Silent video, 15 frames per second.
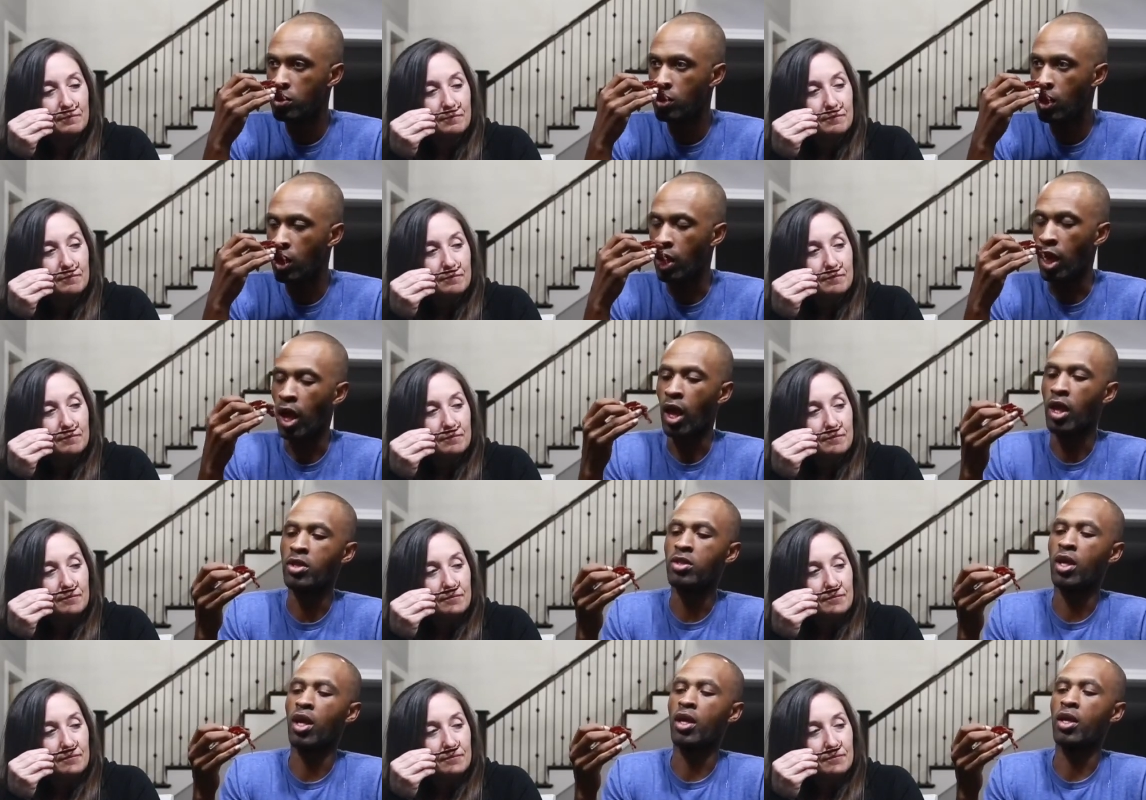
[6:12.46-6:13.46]
Speaker 1: and it
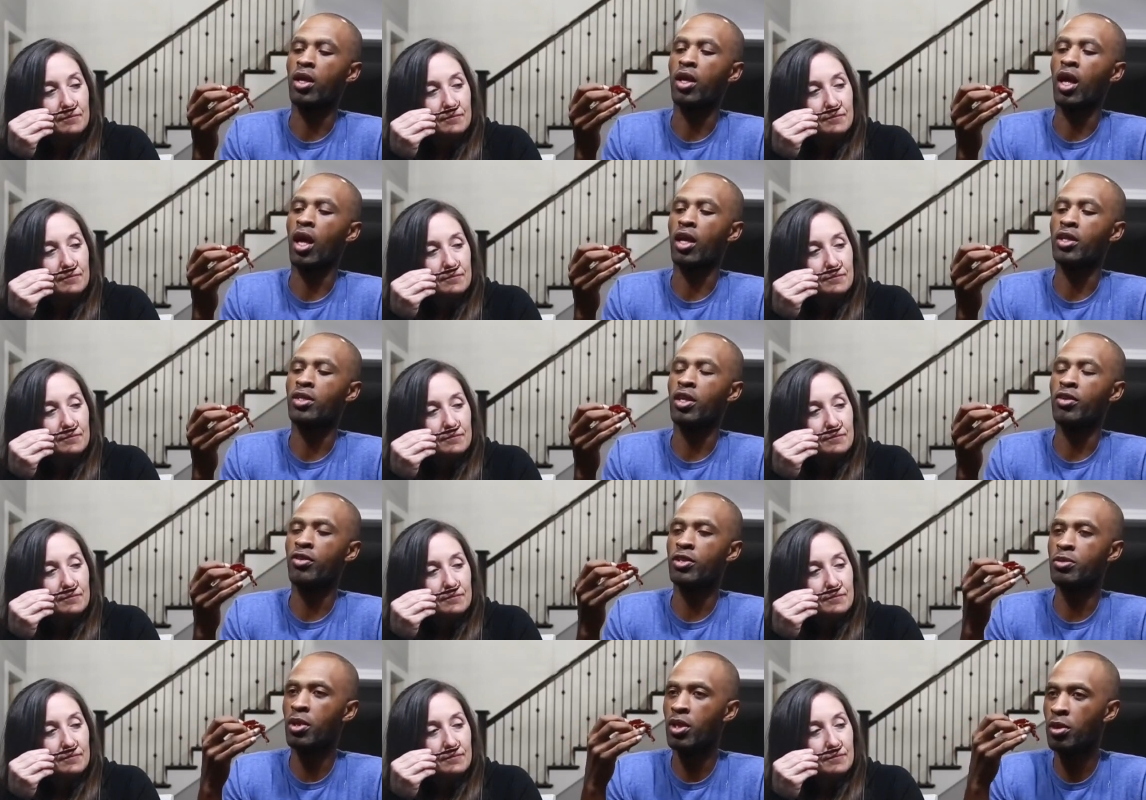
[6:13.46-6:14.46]
has like a, I can
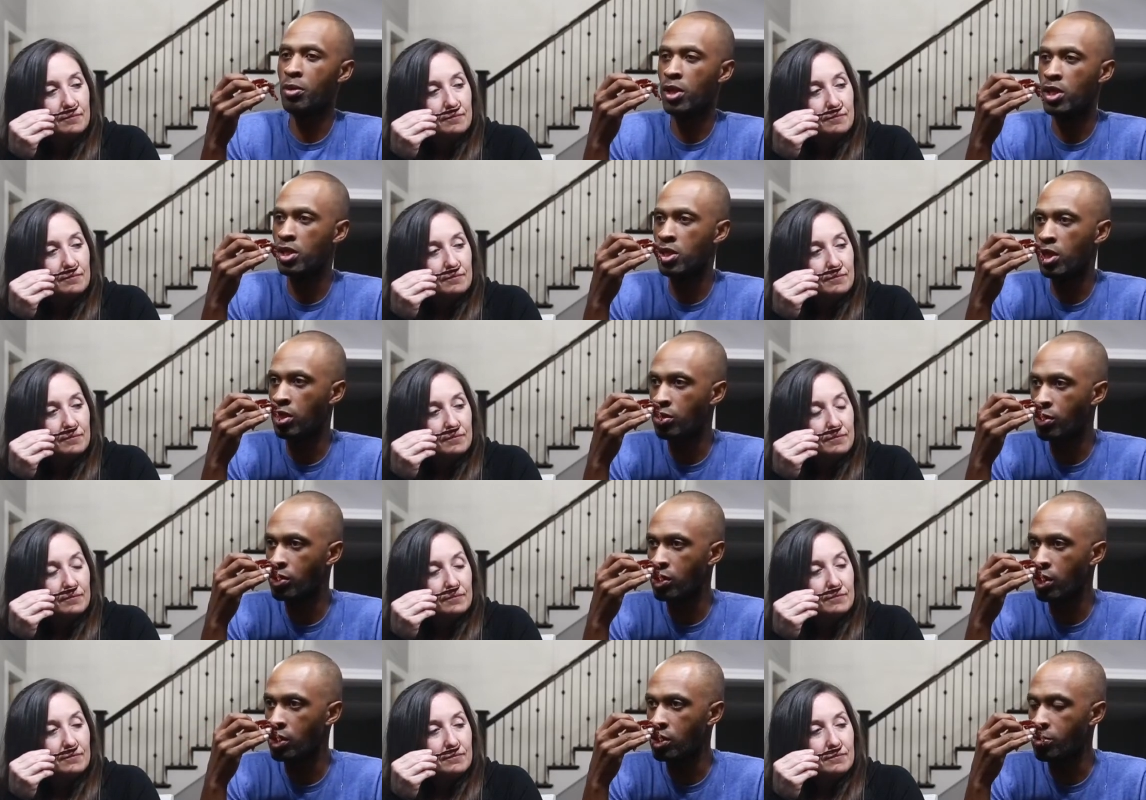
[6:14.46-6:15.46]
definitely smell a little bit of
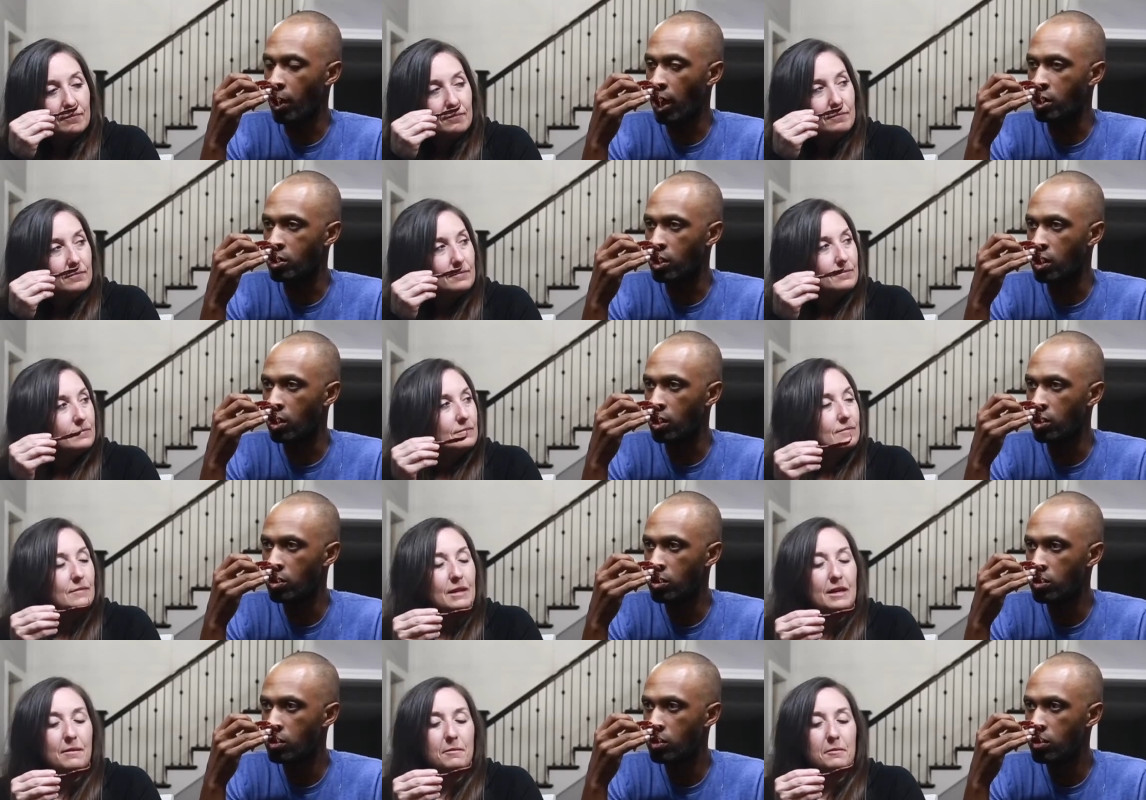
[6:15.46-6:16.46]
citrus and spice in it.
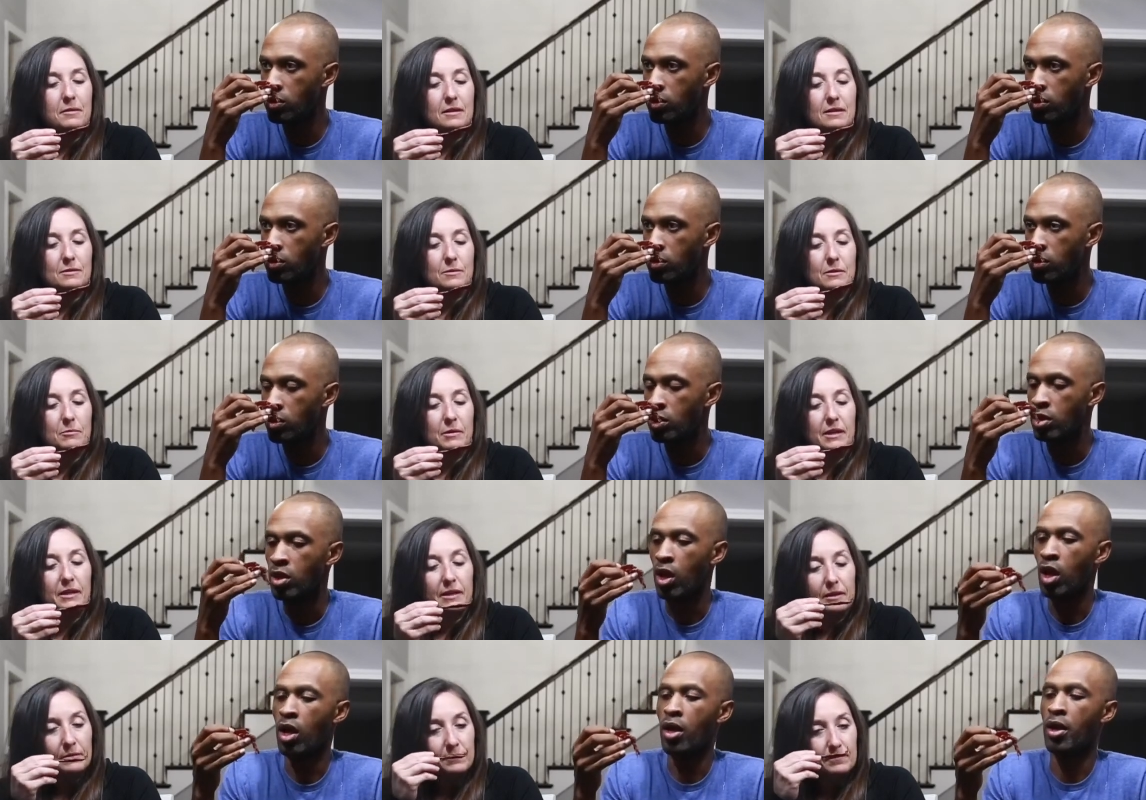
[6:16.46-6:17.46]
Speaker 2: Yeah, maybe that's what I'm
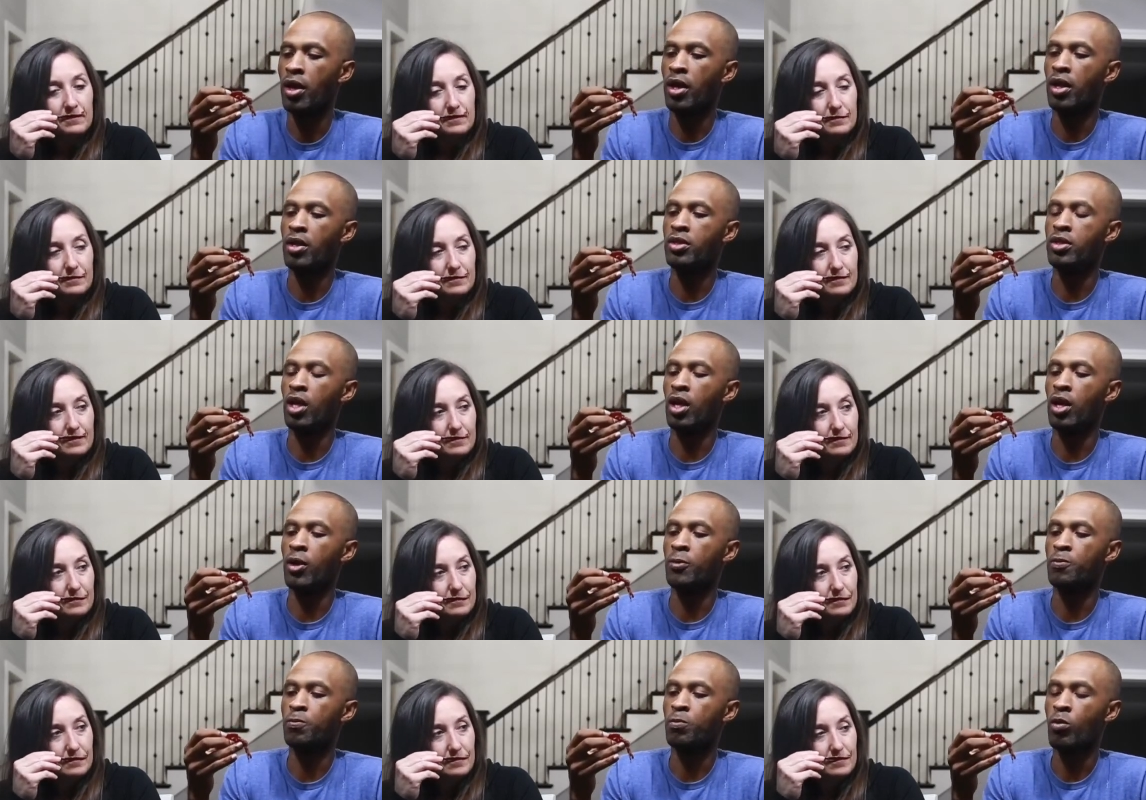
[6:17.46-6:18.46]
getting. Uh,
Speaker 1: it
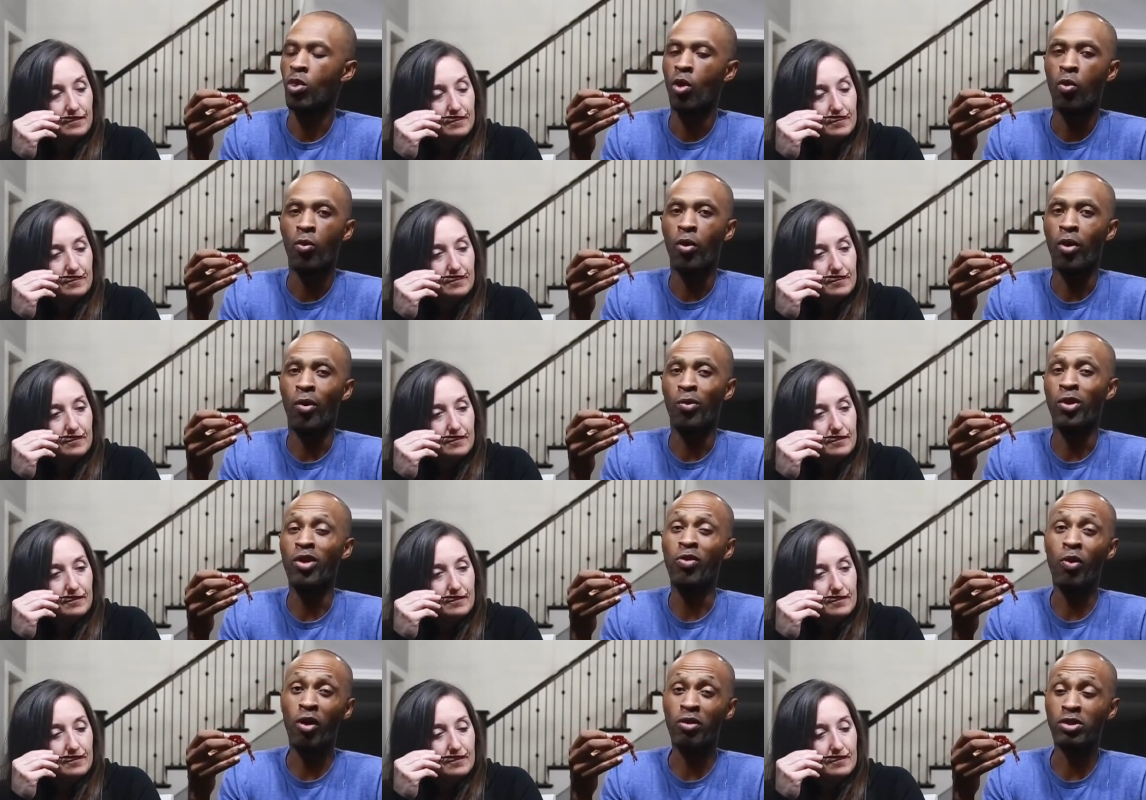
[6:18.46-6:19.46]
um,
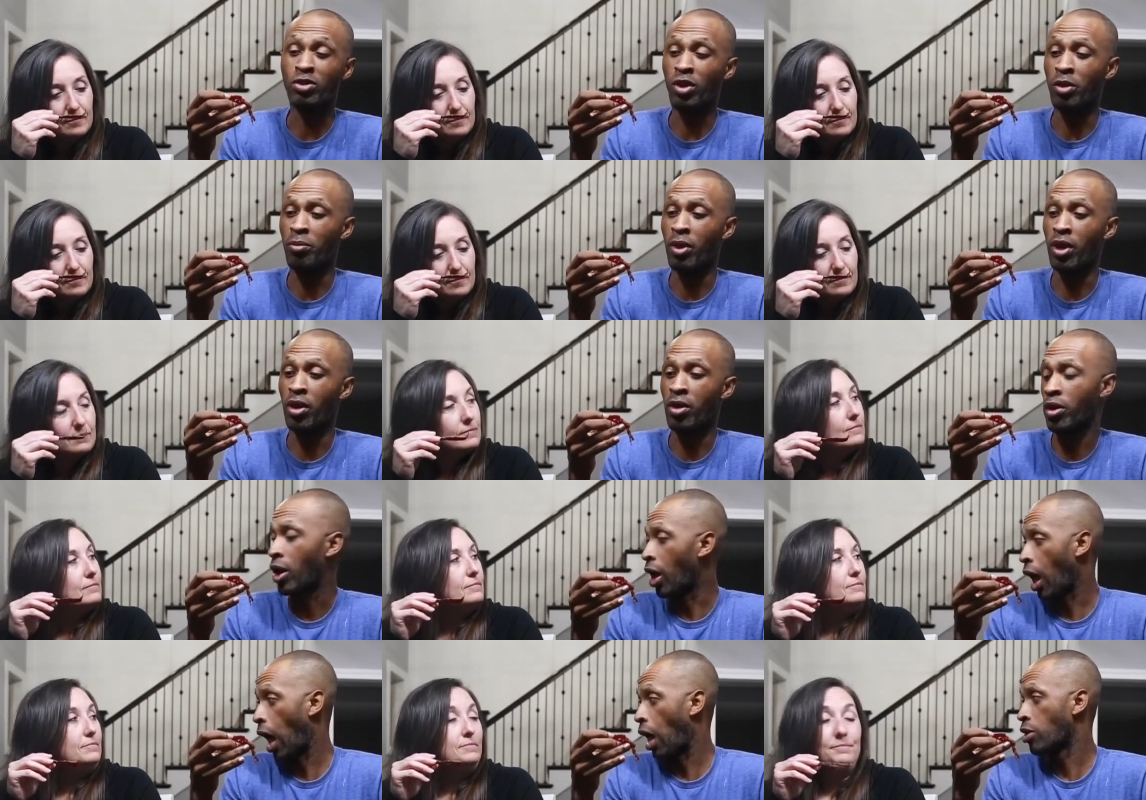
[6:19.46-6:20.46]
neither one of us drink beer.
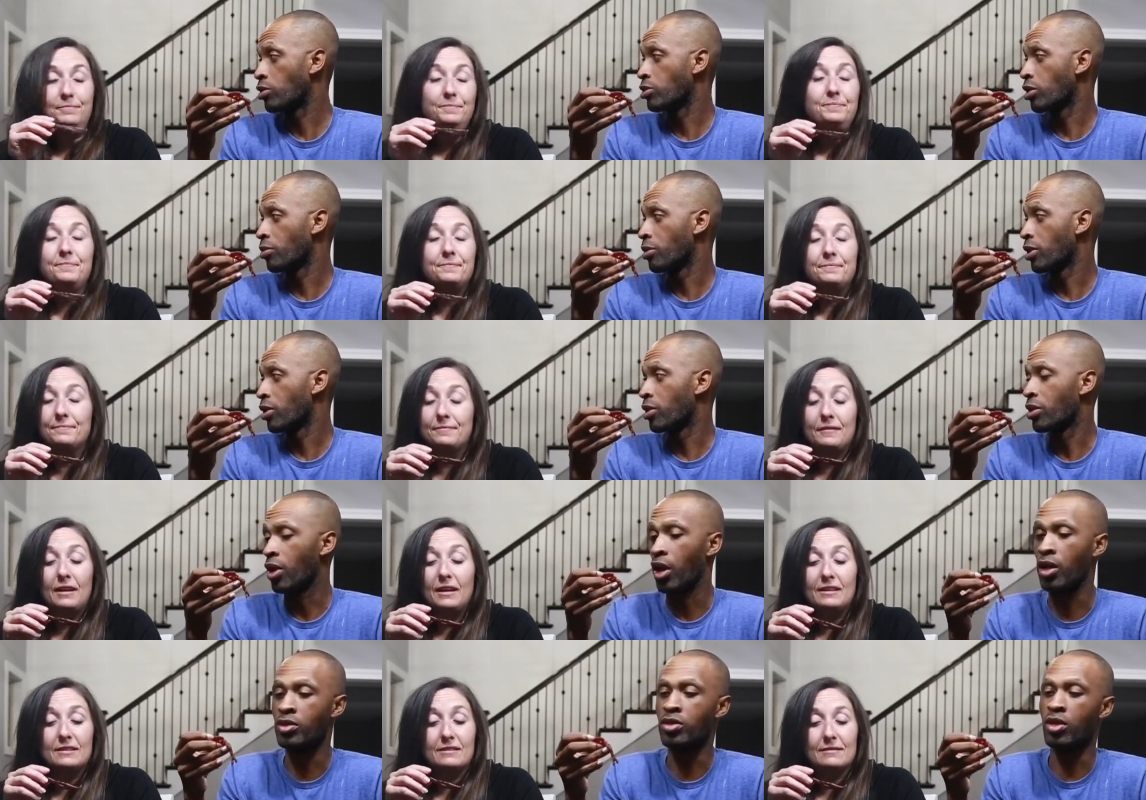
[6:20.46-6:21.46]
I, I don't drink beer.
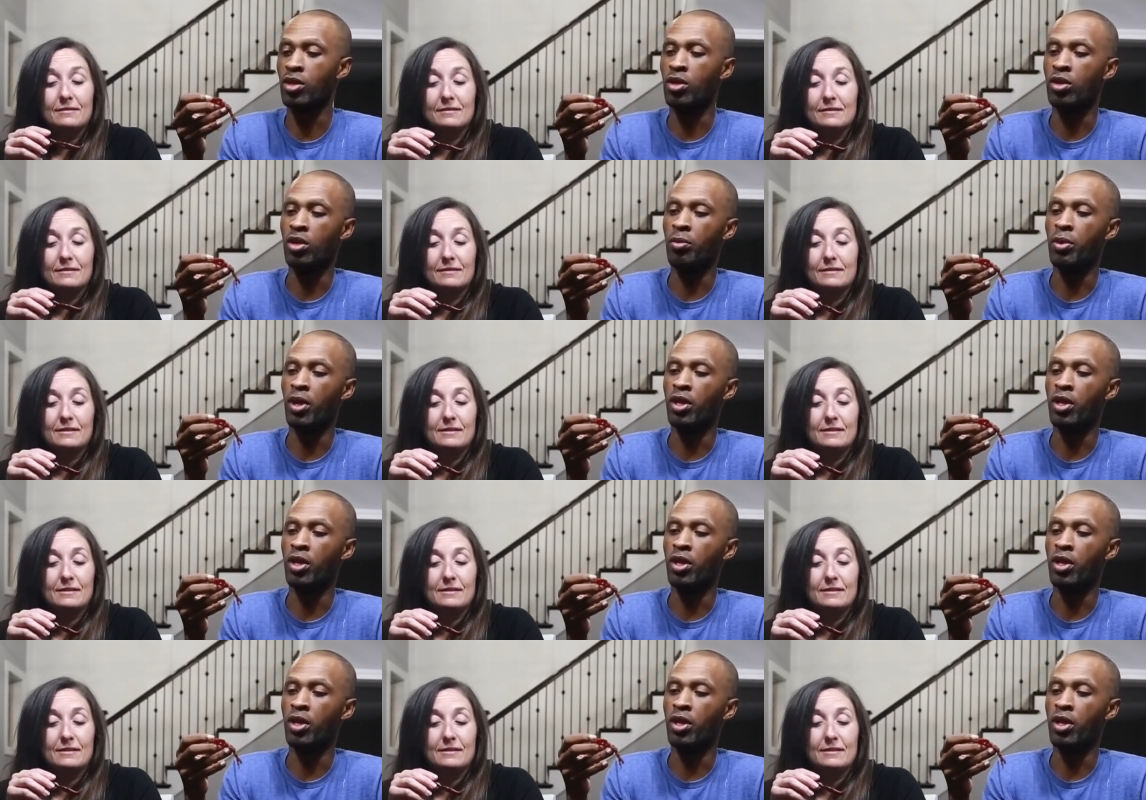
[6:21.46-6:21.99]
Yeah, so it'll be